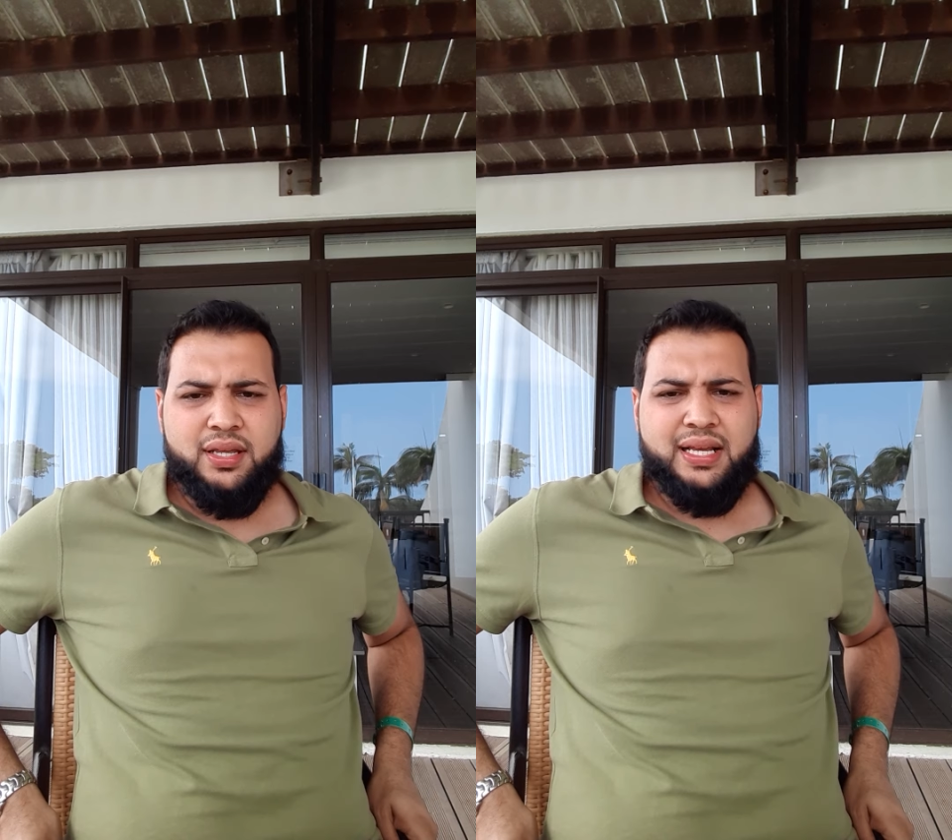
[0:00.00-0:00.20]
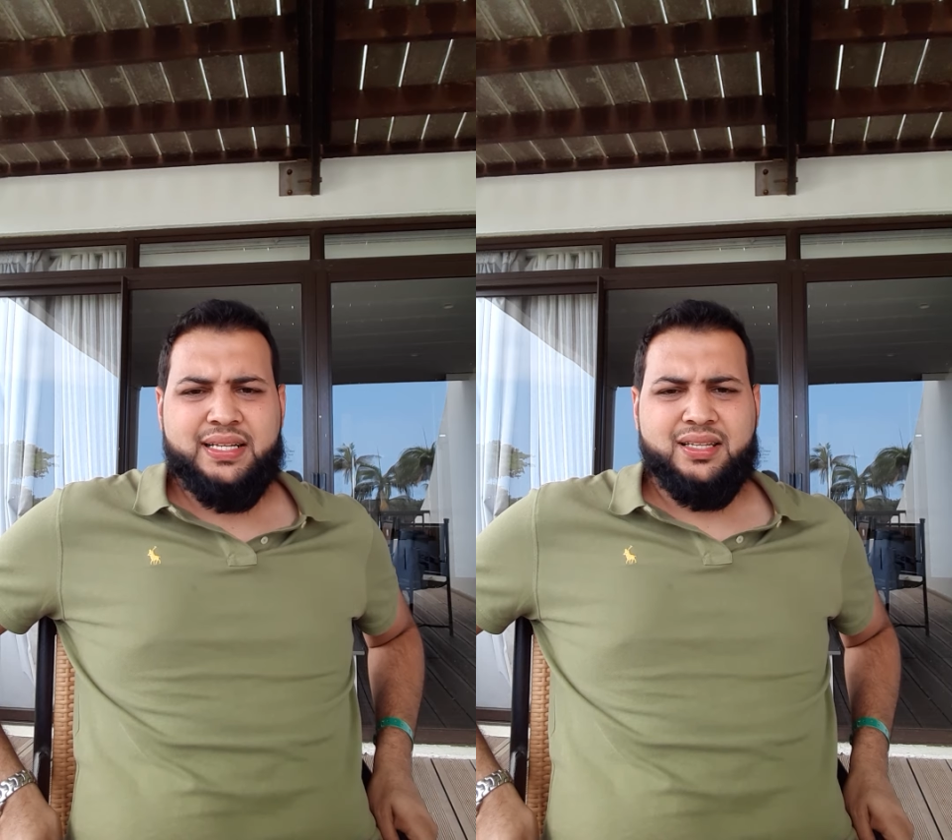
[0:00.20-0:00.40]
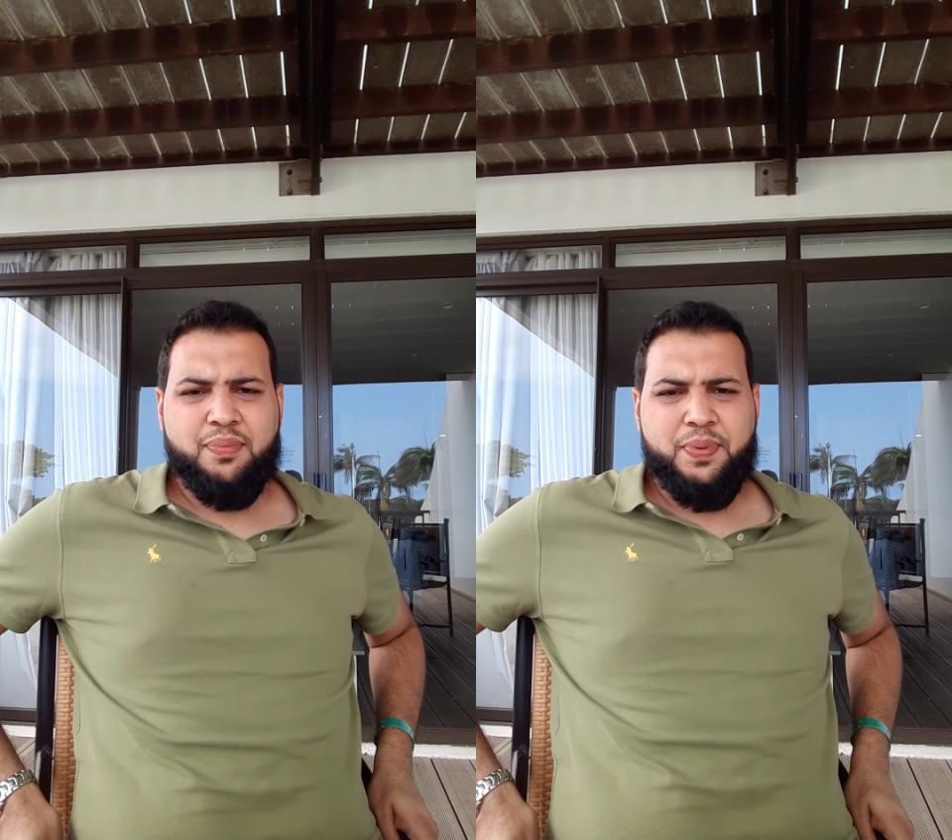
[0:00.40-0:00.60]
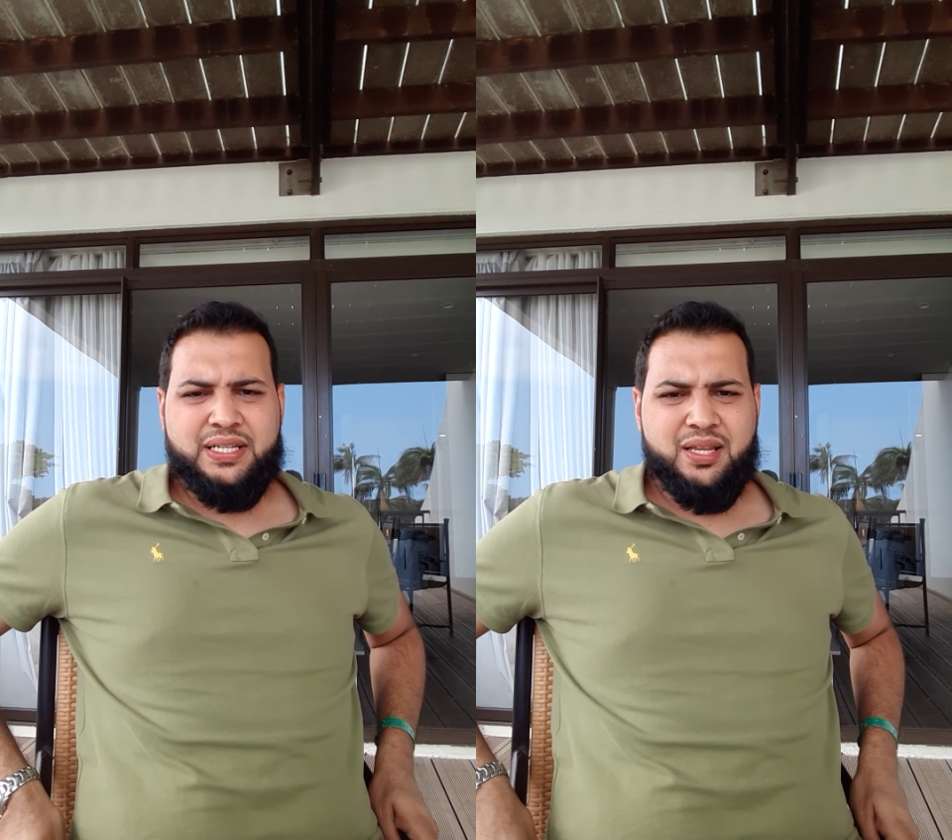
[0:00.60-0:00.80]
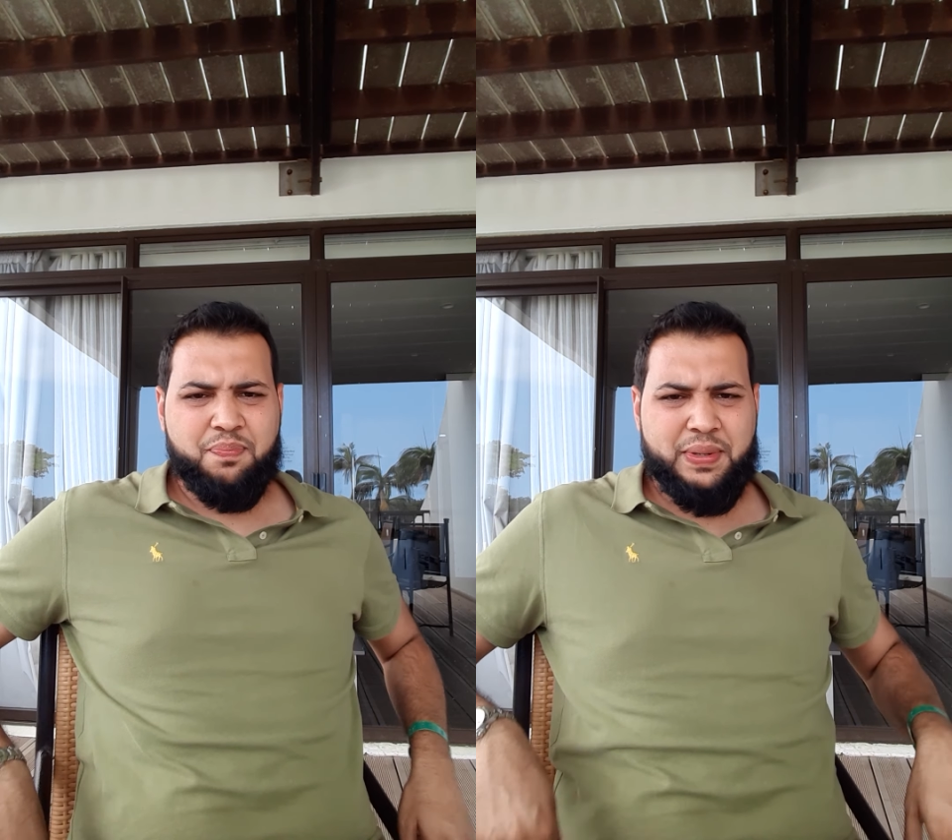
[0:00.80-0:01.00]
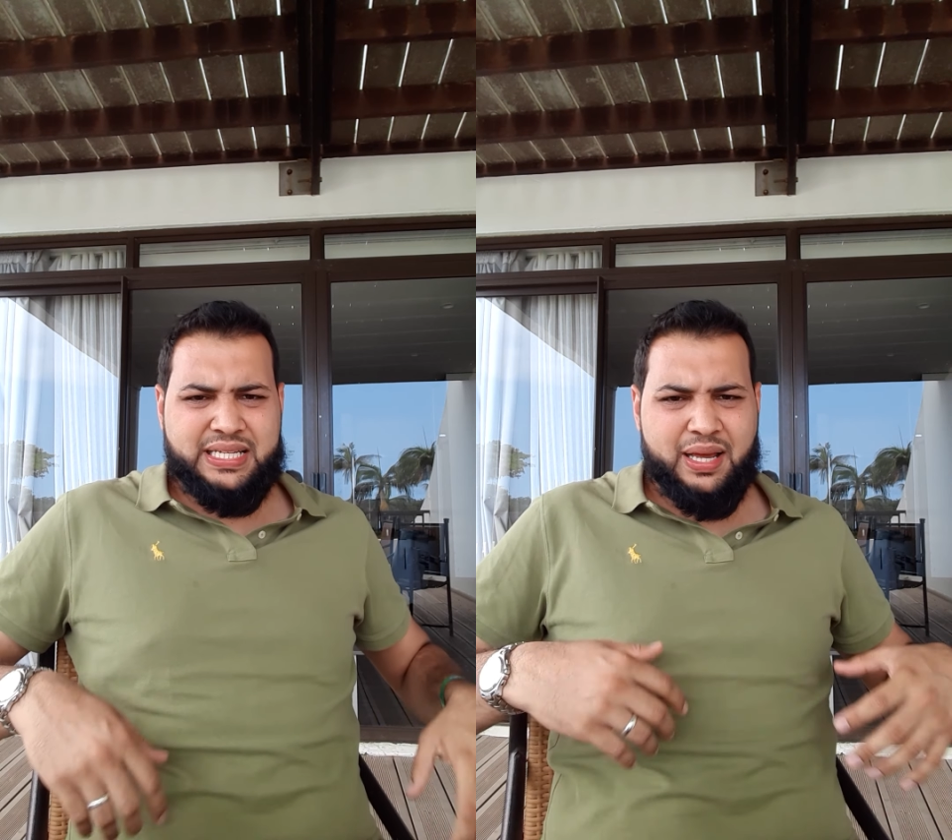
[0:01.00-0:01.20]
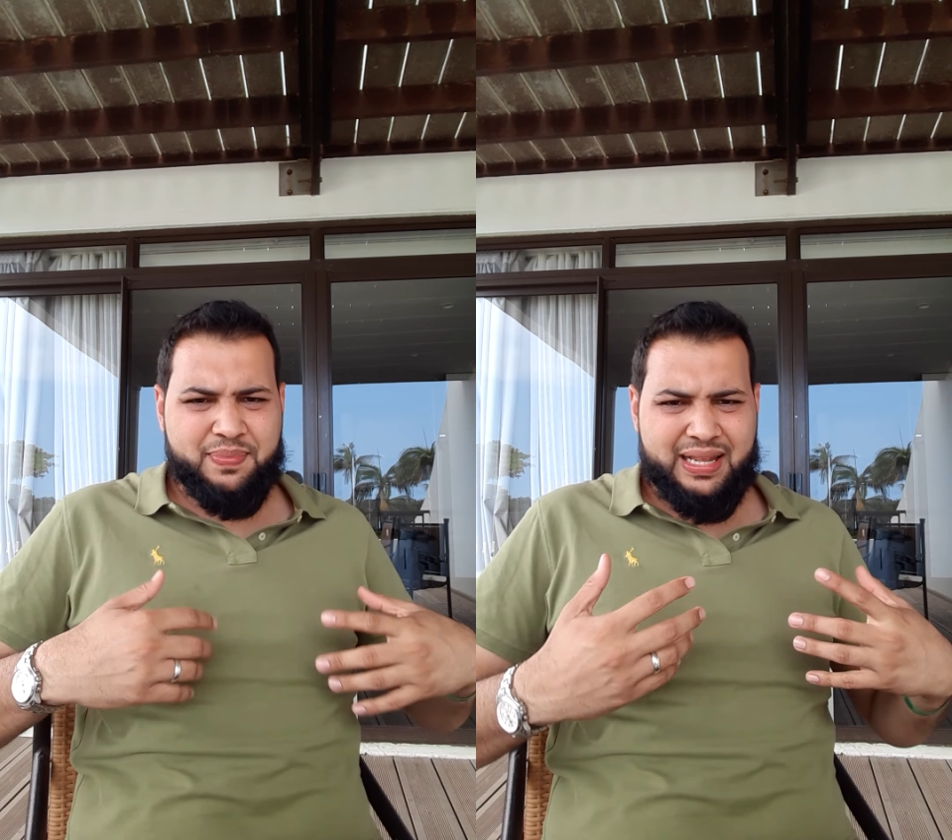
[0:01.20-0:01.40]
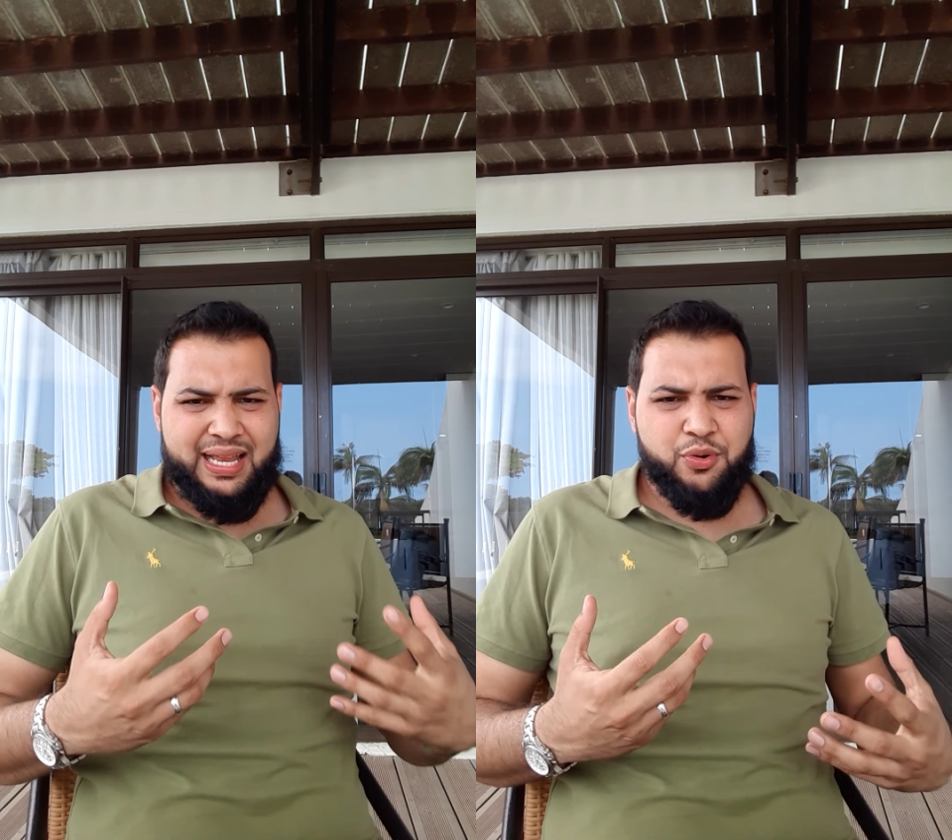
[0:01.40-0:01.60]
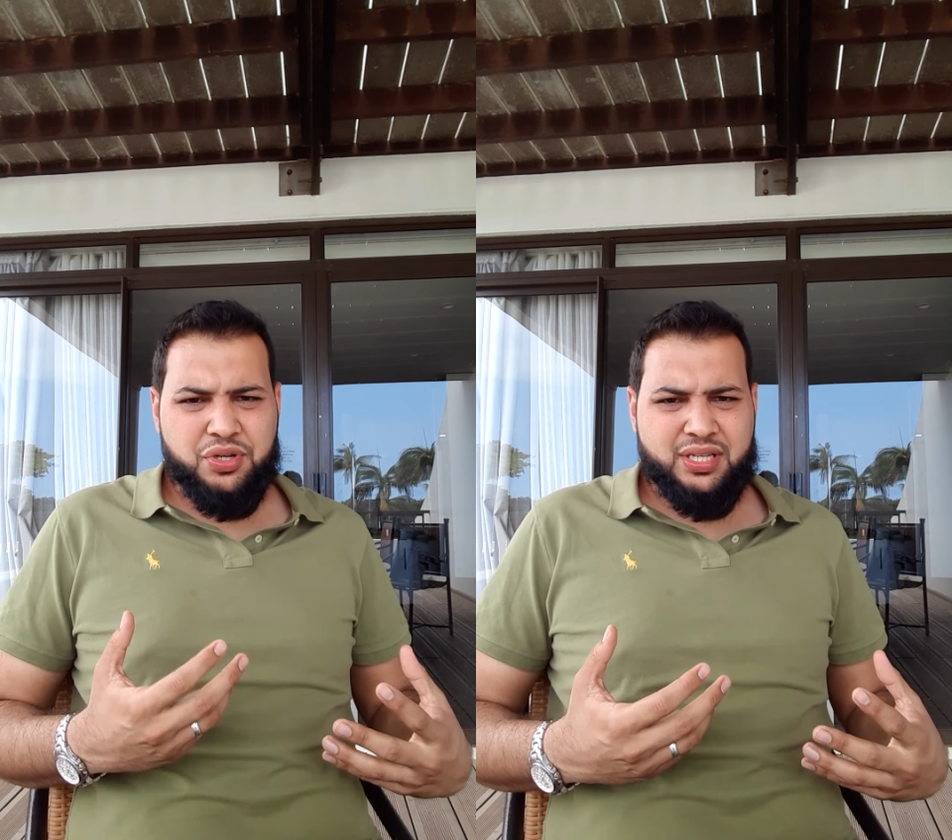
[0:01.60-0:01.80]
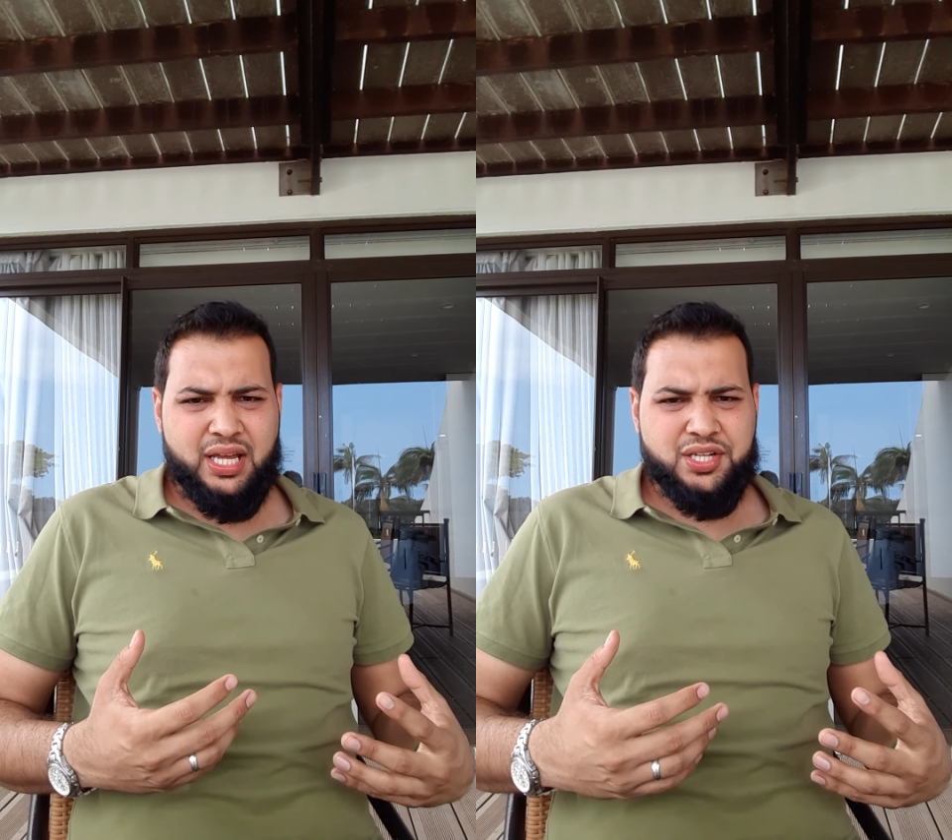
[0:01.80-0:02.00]
is that the person picks up the
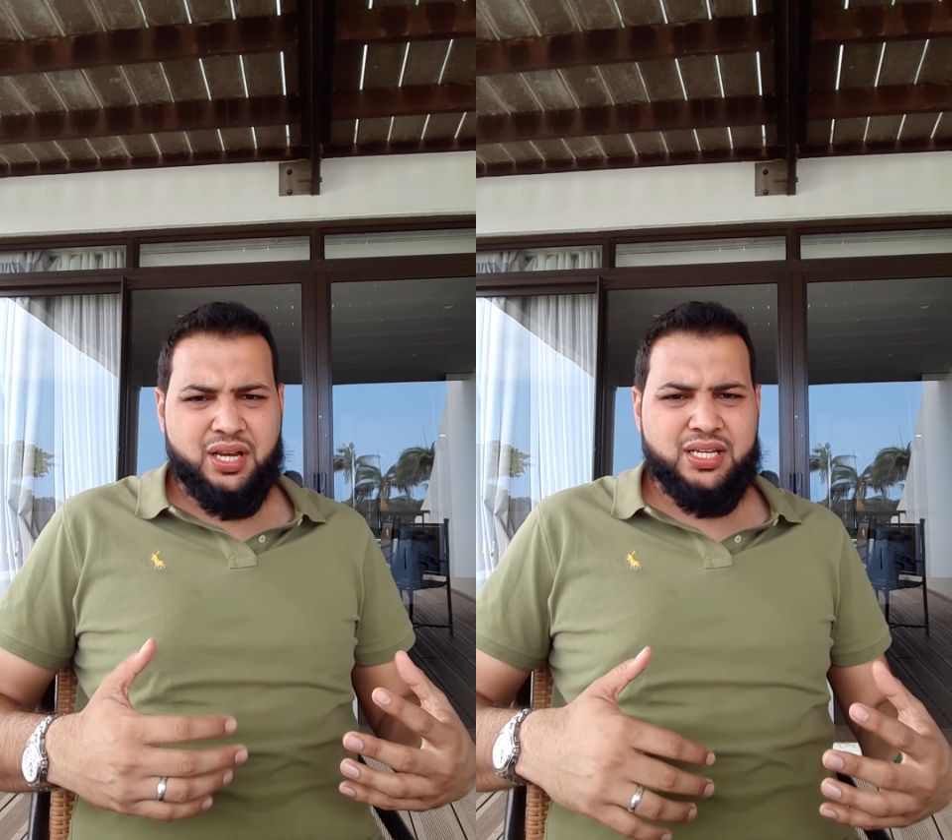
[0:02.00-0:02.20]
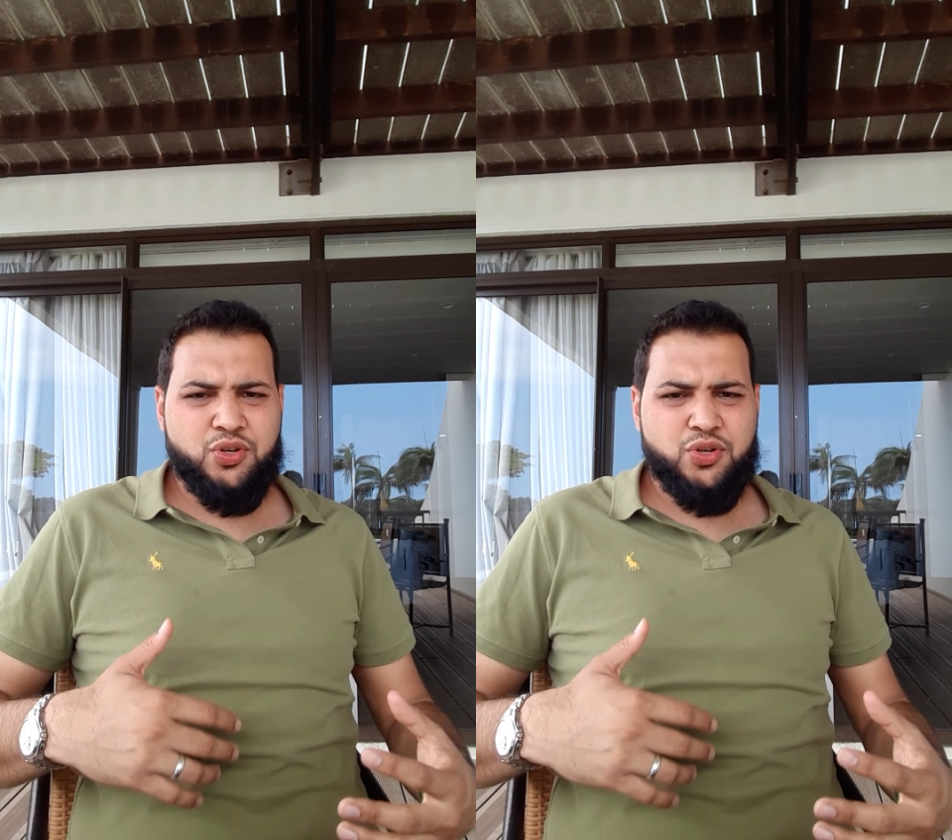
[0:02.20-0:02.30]
language naturally,